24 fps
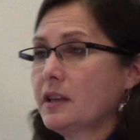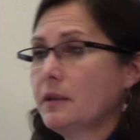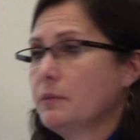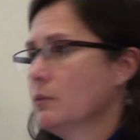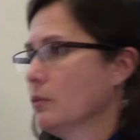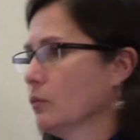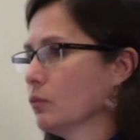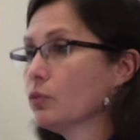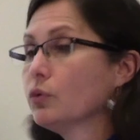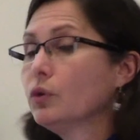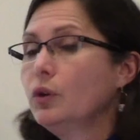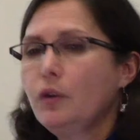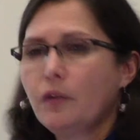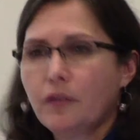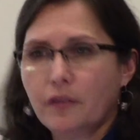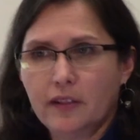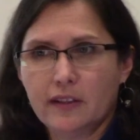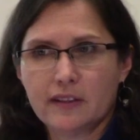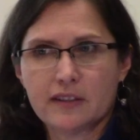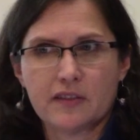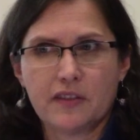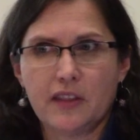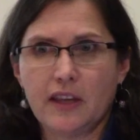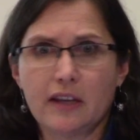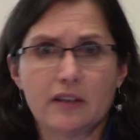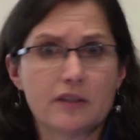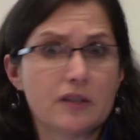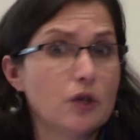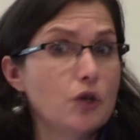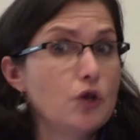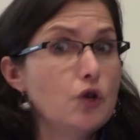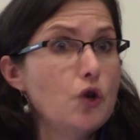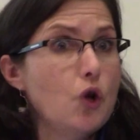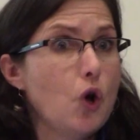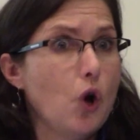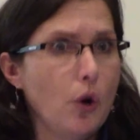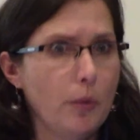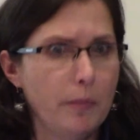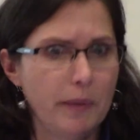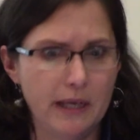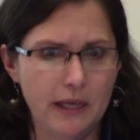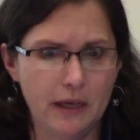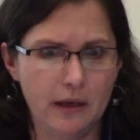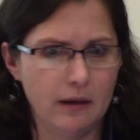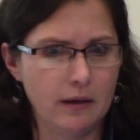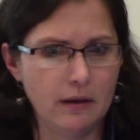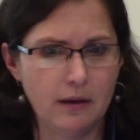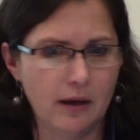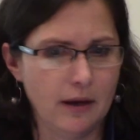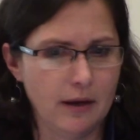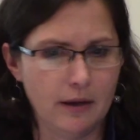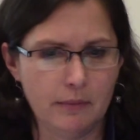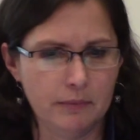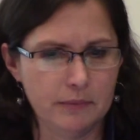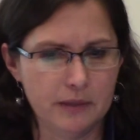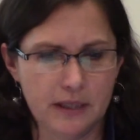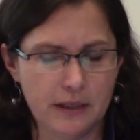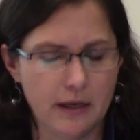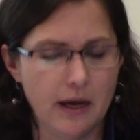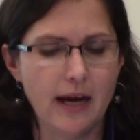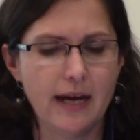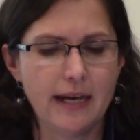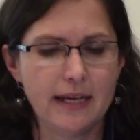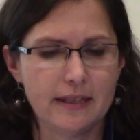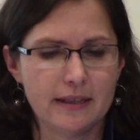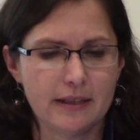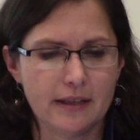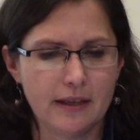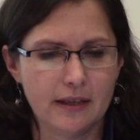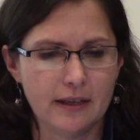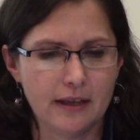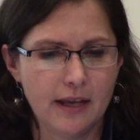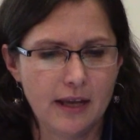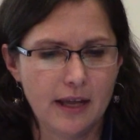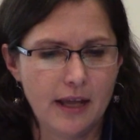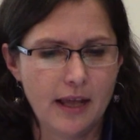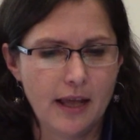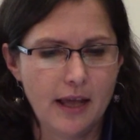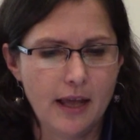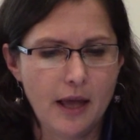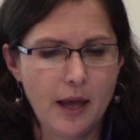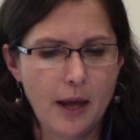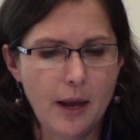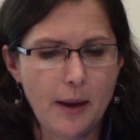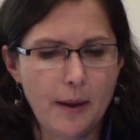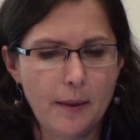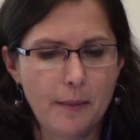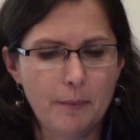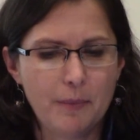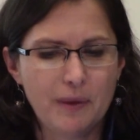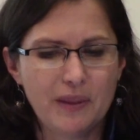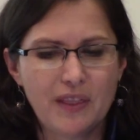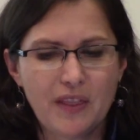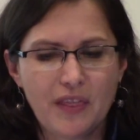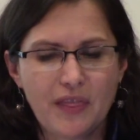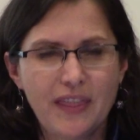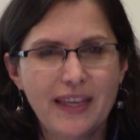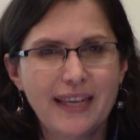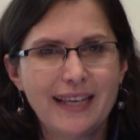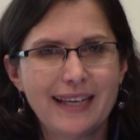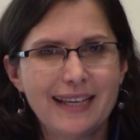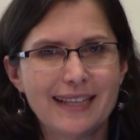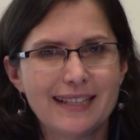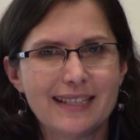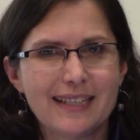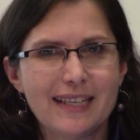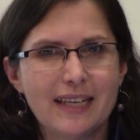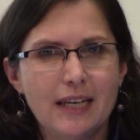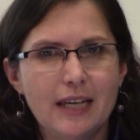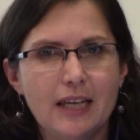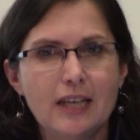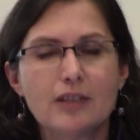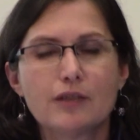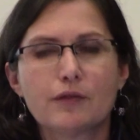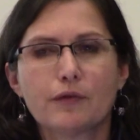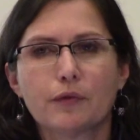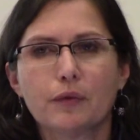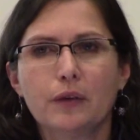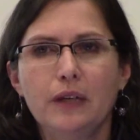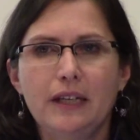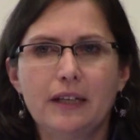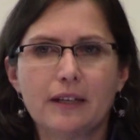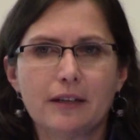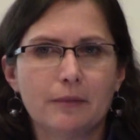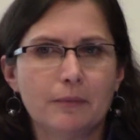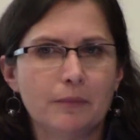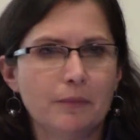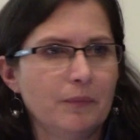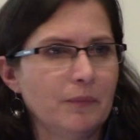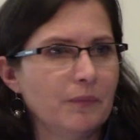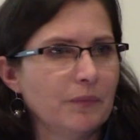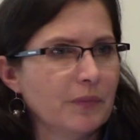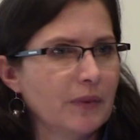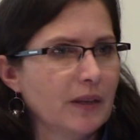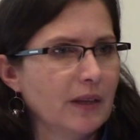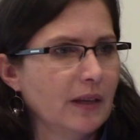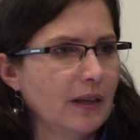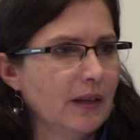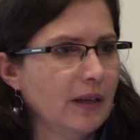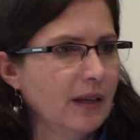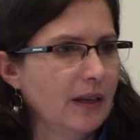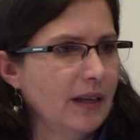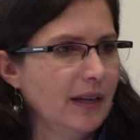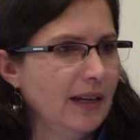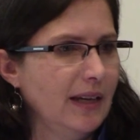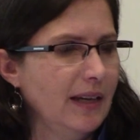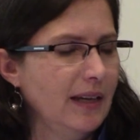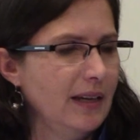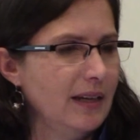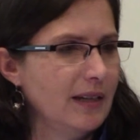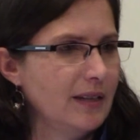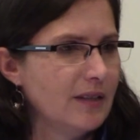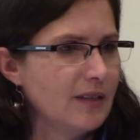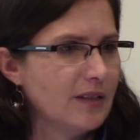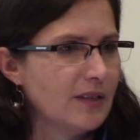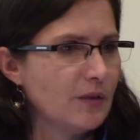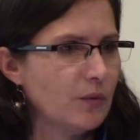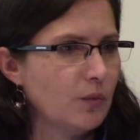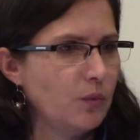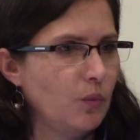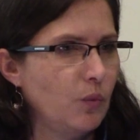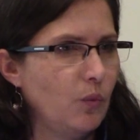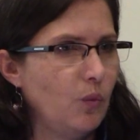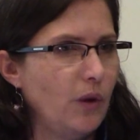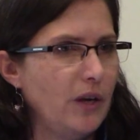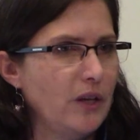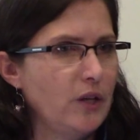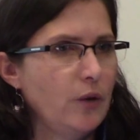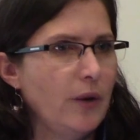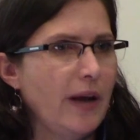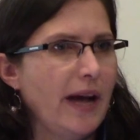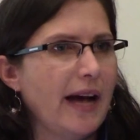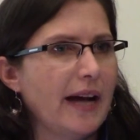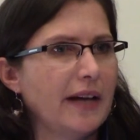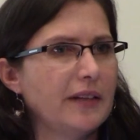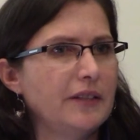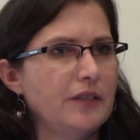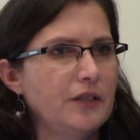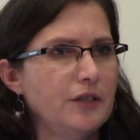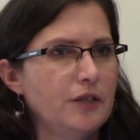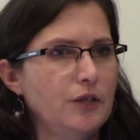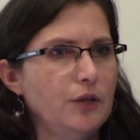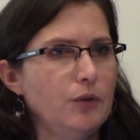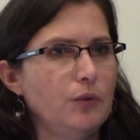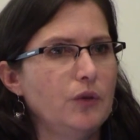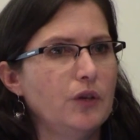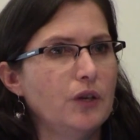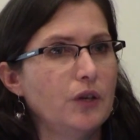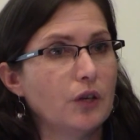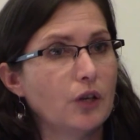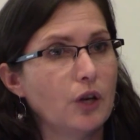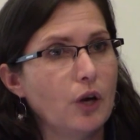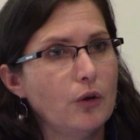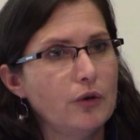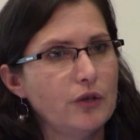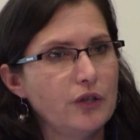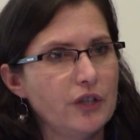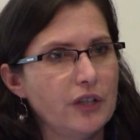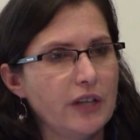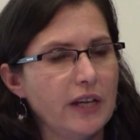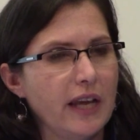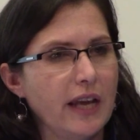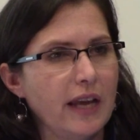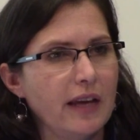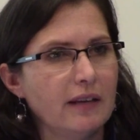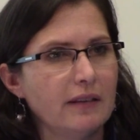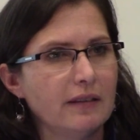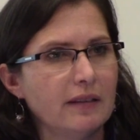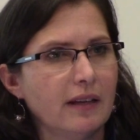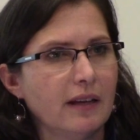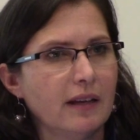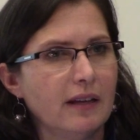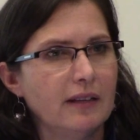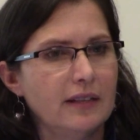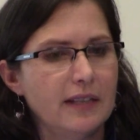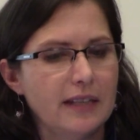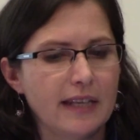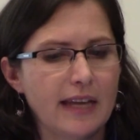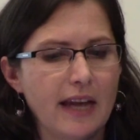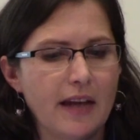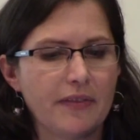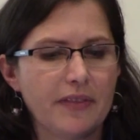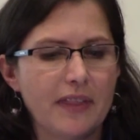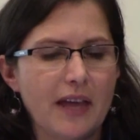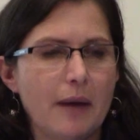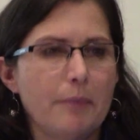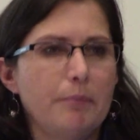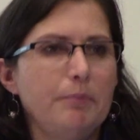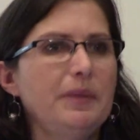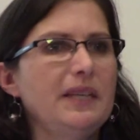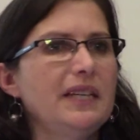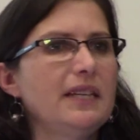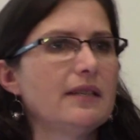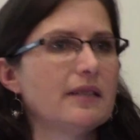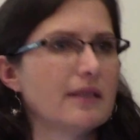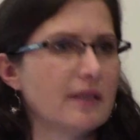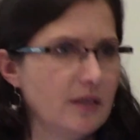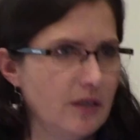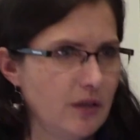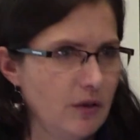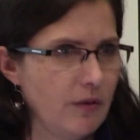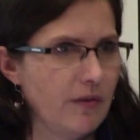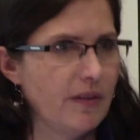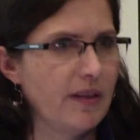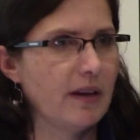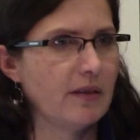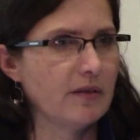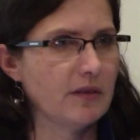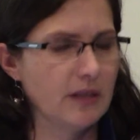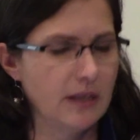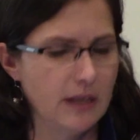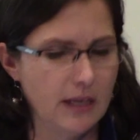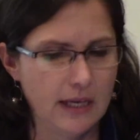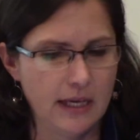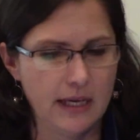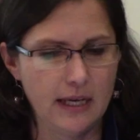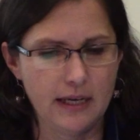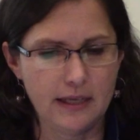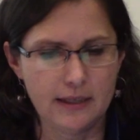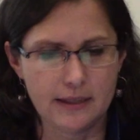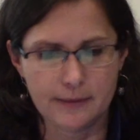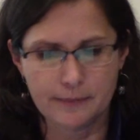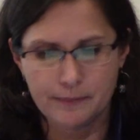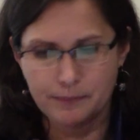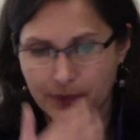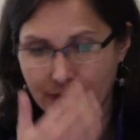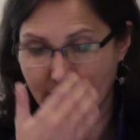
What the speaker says: done ruthless things and nobody denies it. But the thing is, his freedom is what you had to do to negotiate to get that peace in 2008.